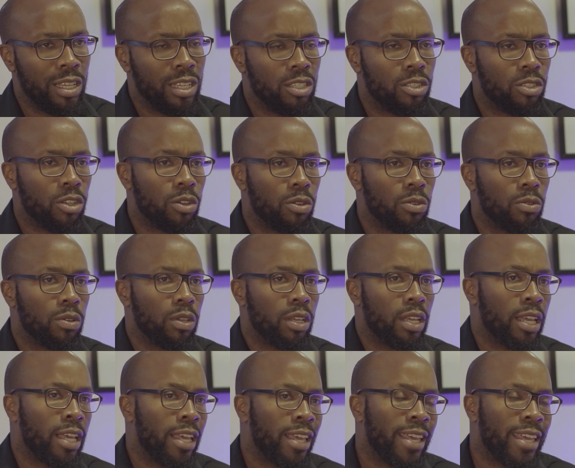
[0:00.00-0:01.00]
So
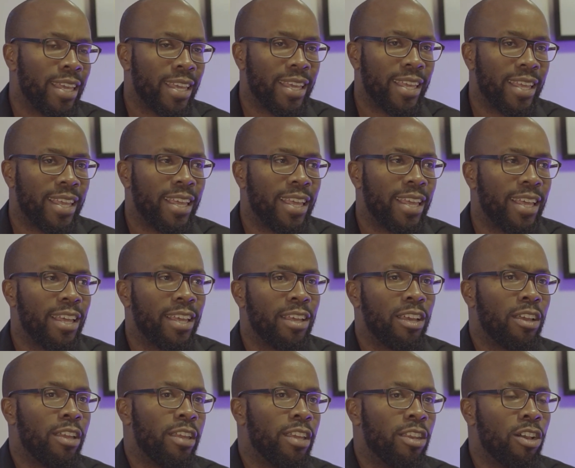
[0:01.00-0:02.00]

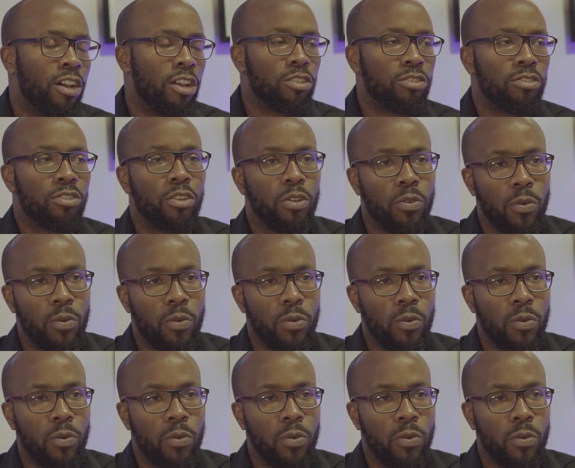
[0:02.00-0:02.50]
in answering the